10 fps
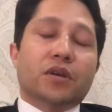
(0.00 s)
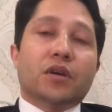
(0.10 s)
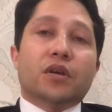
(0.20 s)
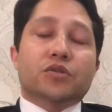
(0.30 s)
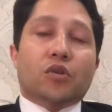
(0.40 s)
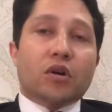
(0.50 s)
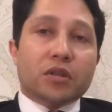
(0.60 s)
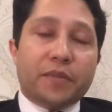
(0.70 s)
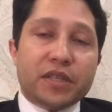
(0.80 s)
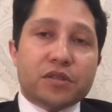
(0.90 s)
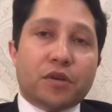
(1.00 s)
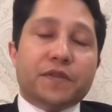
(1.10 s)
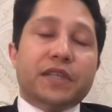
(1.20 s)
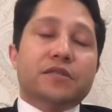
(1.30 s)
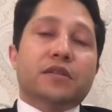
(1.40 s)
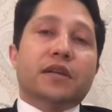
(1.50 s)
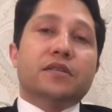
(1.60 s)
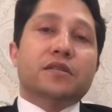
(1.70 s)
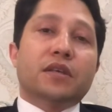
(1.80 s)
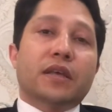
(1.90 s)
So on the basis of these
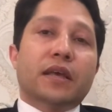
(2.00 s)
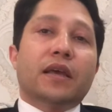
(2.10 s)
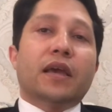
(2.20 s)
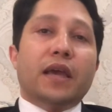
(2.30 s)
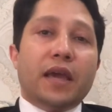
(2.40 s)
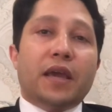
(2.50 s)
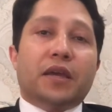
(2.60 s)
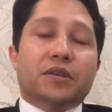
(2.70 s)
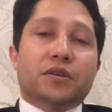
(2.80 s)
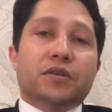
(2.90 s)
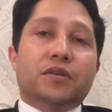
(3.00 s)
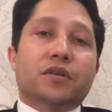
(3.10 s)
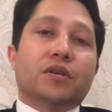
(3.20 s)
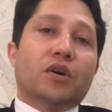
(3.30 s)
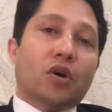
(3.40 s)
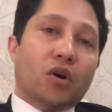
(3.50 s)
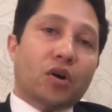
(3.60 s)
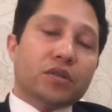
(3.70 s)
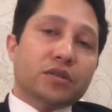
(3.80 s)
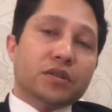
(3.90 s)
threats and
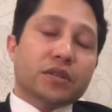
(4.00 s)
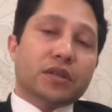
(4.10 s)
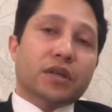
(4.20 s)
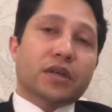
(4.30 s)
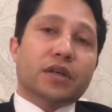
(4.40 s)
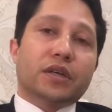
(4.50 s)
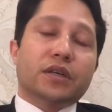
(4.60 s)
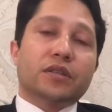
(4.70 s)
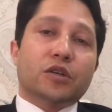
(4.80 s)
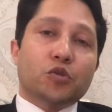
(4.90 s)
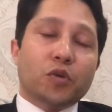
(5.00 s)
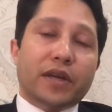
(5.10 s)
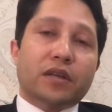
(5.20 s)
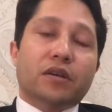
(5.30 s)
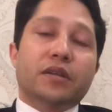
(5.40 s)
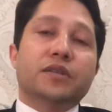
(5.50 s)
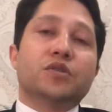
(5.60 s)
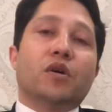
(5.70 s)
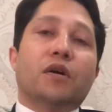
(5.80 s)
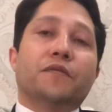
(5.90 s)
on the two categories
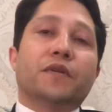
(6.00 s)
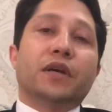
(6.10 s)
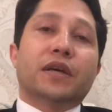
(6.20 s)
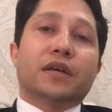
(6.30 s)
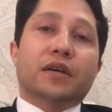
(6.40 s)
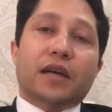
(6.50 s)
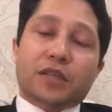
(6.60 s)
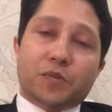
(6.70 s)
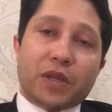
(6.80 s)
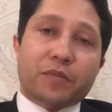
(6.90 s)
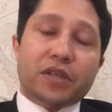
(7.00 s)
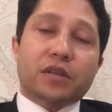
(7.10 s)
of experimental